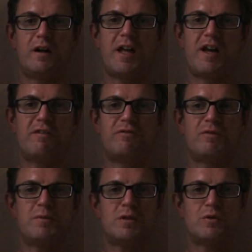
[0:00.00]
I
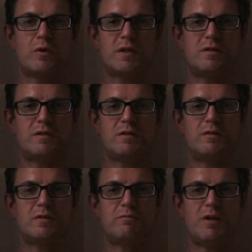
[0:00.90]
have been talking
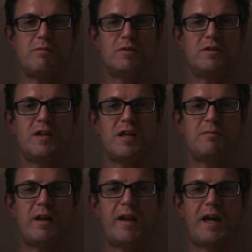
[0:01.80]
to some people today
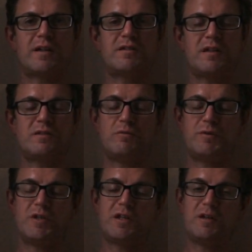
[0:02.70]
about access to a
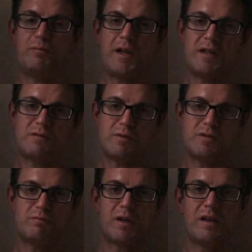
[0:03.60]
particular place
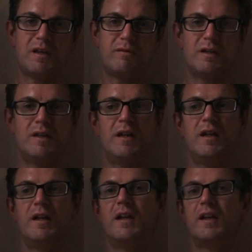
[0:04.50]
which has been given.
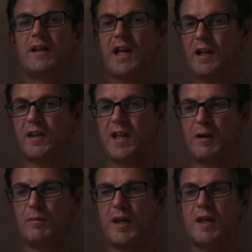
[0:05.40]
Can I
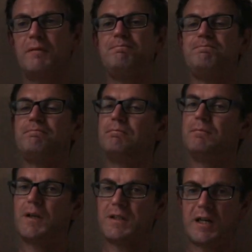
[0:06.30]
get up there?
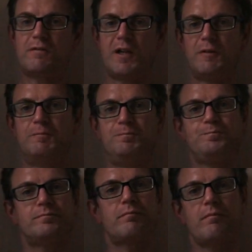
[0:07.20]
I don't know.
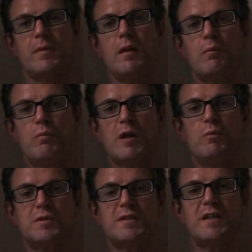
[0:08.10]
We
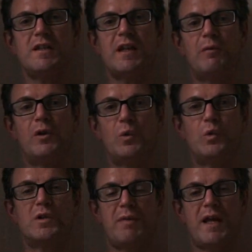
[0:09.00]
will see. That will
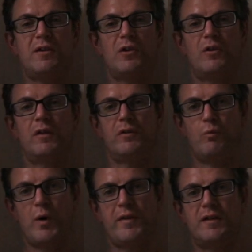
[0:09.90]
all depend on
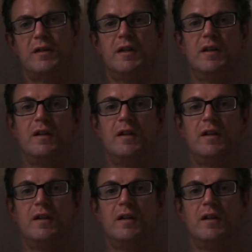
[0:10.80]
the weather